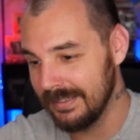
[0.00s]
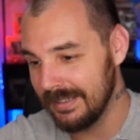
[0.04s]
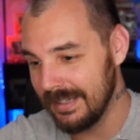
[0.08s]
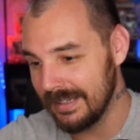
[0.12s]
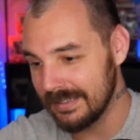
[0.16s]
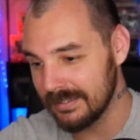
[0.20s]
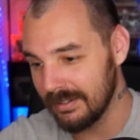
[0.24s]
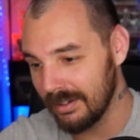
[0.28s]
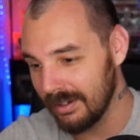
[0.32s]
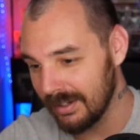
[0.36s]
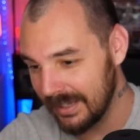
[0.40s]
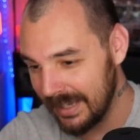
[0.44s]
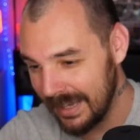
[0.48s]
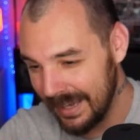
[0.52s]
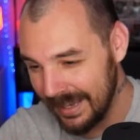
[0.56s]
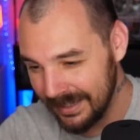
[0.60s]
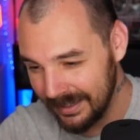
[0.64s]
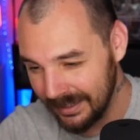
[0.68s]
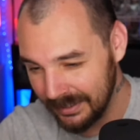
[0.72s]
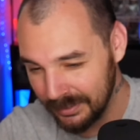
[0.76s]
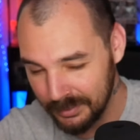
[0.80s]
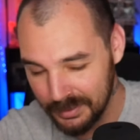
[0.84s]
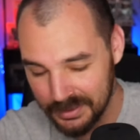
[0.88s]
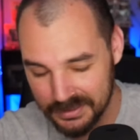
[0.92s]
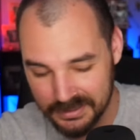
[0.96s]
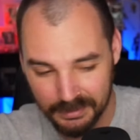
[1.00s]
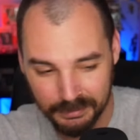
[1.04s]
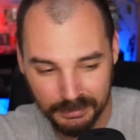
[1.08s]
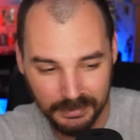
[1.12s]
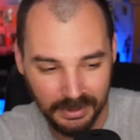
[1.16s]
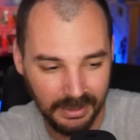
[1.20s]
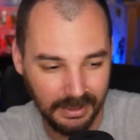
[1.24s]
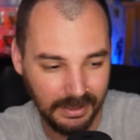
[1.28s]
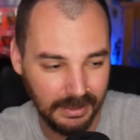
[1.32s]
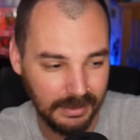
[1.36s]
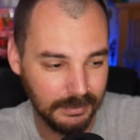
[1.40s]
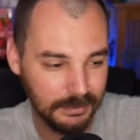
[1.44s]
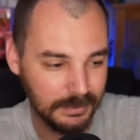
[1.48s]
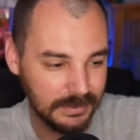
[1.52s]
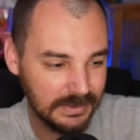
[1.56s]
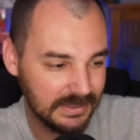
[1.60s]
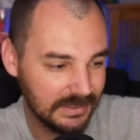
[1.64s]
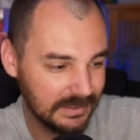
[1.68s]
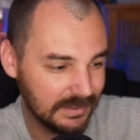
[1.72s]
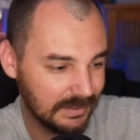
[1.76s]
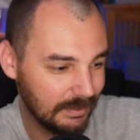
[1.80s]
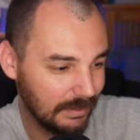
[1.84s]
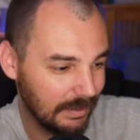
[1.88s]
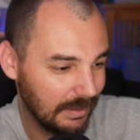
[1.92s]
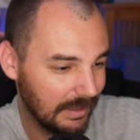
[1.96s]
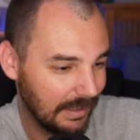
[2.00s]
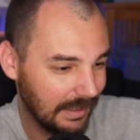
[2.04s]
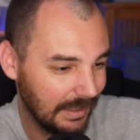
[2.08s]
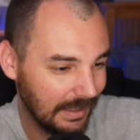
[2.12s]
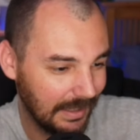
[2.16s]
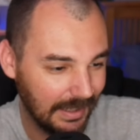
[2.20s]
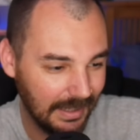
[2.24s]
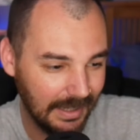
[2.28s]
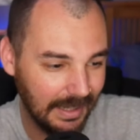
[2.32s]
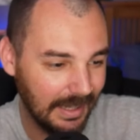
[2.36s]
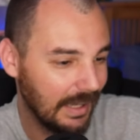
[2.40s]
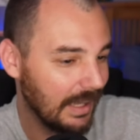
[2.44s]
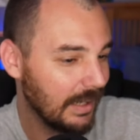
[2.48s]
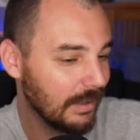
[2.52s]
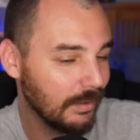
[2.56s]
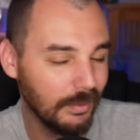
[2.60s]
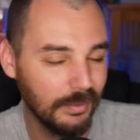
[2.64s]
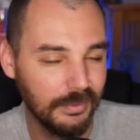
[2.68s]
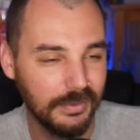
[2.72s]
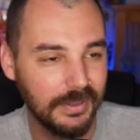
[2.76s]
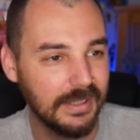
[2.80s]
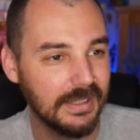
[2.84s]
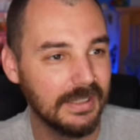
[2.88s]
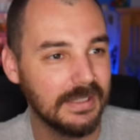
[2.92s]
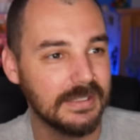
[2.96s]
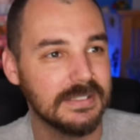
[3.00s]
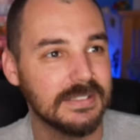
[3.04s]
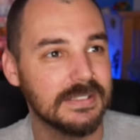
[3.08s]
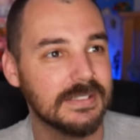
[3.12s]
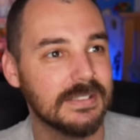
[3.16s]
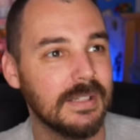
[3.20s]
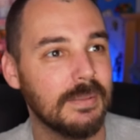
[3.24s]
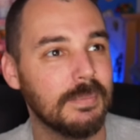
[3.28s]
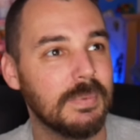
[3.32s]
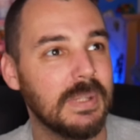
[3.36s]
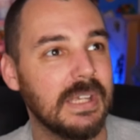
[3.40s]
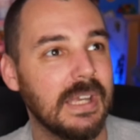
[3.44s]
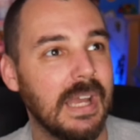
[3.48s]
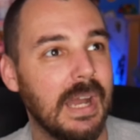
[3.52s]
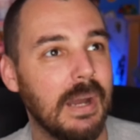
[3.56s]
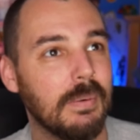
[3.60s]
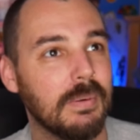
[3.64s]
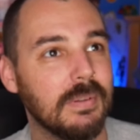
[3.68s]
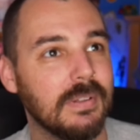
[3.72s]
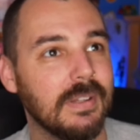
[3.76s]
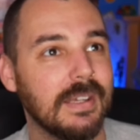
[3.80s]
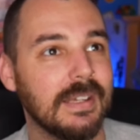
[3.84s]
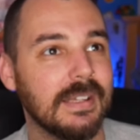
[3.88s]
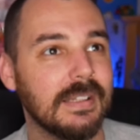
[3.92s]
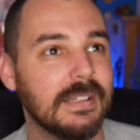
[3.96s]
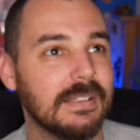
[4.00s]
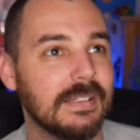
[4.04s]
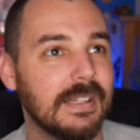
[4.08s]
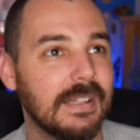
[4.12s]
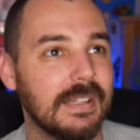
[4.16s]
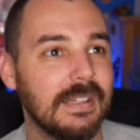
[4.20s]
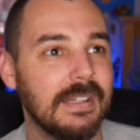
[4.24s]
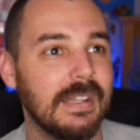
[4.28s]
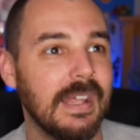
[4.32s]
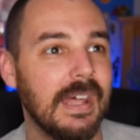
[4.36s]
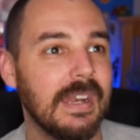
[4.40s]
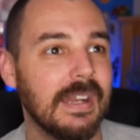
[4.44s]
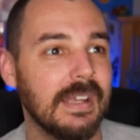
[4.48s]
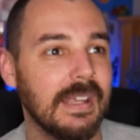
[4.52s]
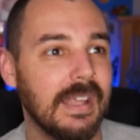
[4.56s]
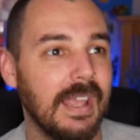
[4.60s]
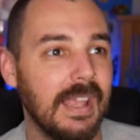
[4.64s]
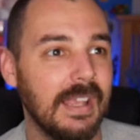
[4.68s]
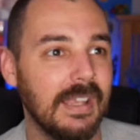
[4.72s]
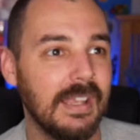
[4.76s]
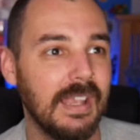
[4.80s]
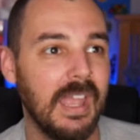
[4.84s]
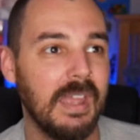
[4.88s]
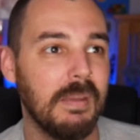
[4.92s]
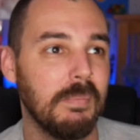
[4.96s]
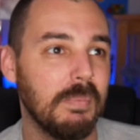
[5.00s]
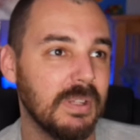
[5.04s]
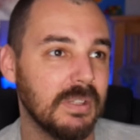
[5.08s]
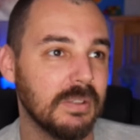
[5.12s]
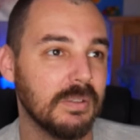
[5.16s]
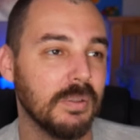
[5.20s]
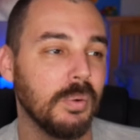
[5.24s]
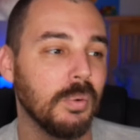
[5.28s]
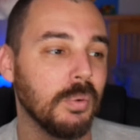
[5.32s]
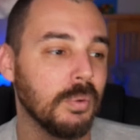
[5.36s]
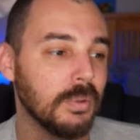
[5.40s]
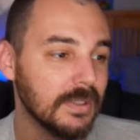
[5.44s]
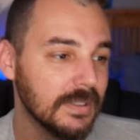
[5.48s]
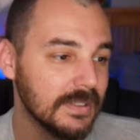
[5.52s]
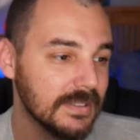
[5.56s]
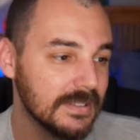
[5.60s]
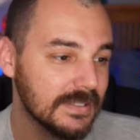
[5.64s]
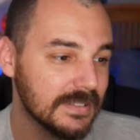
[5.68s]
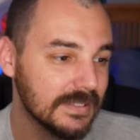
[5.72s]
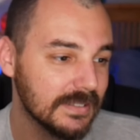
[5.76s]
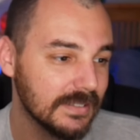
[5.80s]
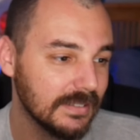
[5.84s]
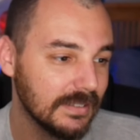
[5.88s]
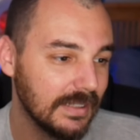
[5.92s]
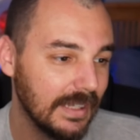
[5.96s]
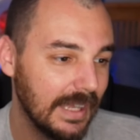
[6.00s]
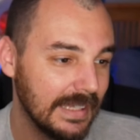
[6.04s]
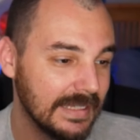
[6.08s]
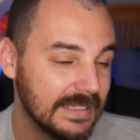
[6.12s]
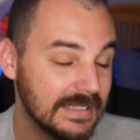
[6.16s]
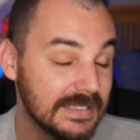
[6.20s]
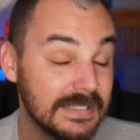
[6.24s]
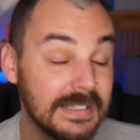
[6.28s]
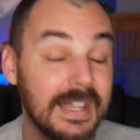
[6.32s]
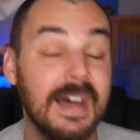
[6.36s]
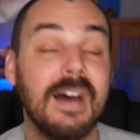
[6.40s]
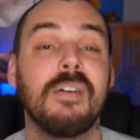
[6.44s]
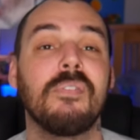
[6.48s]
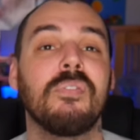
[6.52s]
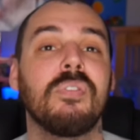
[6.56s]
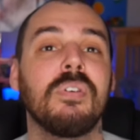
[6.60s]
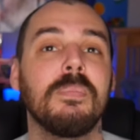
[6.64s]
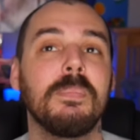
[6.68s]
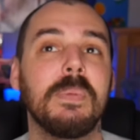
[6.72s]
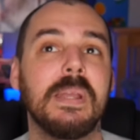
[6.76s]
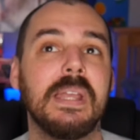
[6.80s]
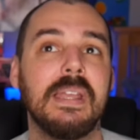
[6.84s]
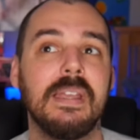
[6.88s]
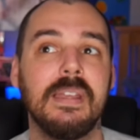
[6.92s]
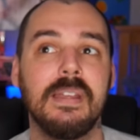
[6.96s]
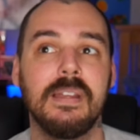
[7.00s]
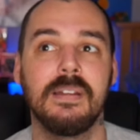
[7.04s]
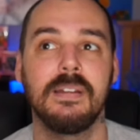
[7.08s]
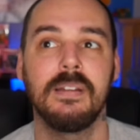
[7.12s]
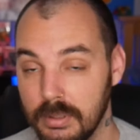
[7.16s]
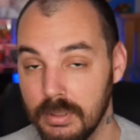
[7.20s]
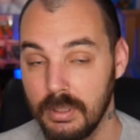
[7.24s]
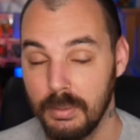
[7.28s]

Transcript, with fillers: At the arcade I do it sometimes. I don't think it's something I would like to dedicate gaming towards. It's not for me.